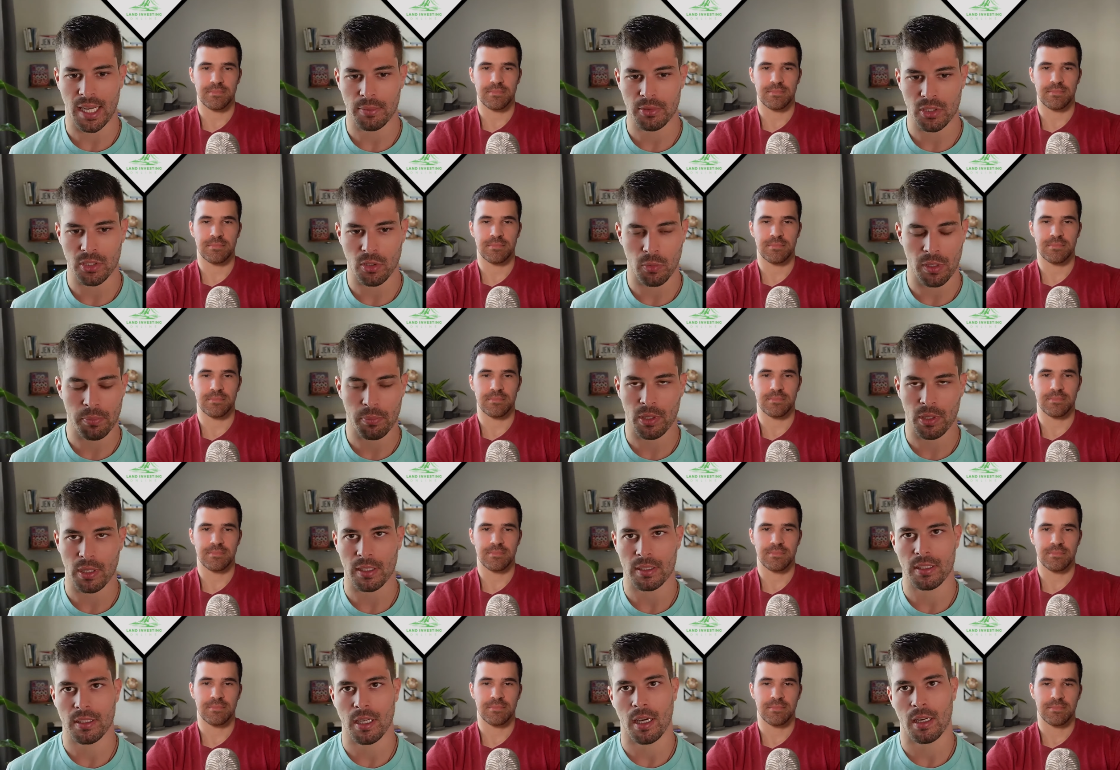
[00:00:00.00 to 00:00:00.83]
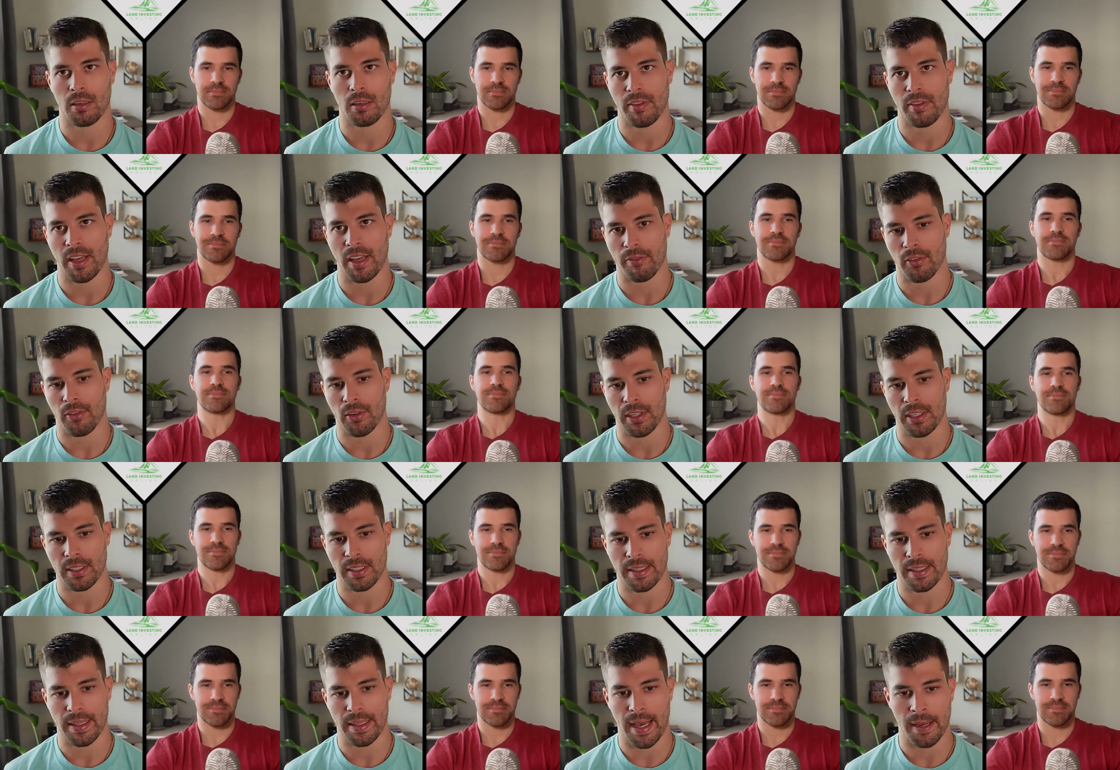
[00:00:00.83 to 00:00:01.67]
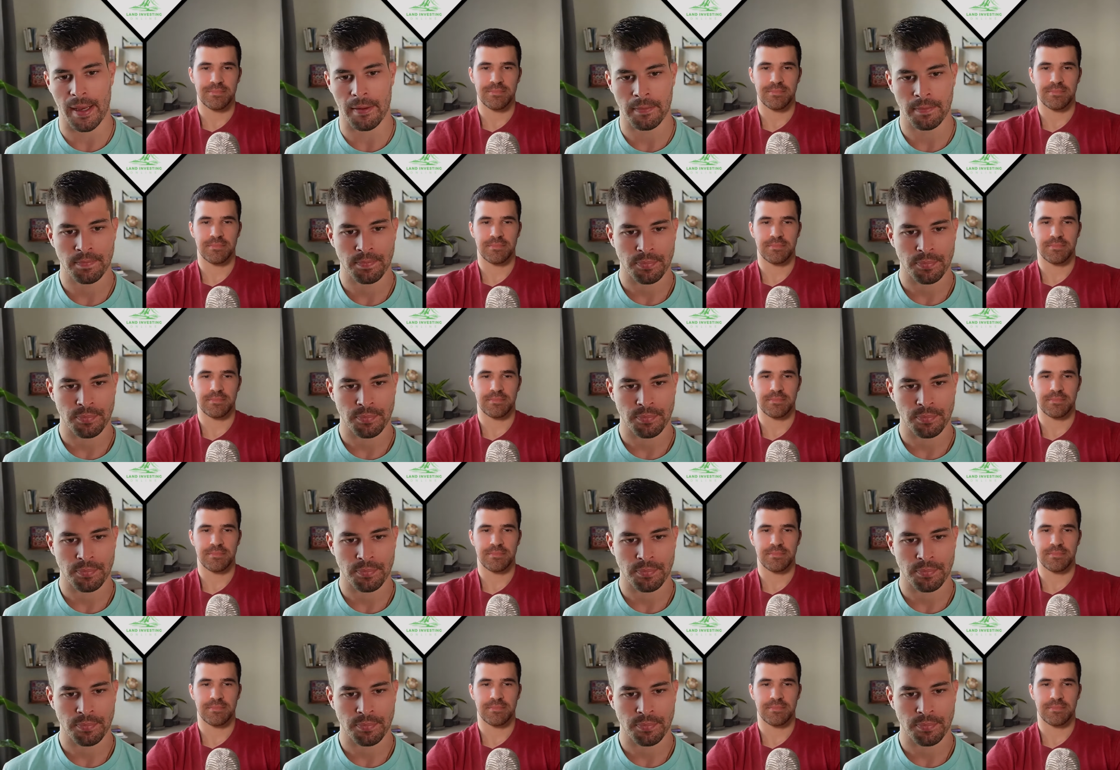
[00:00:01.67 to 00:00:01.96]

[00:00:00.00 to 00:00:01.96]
Speaker 1: So we put a ton of effort into that.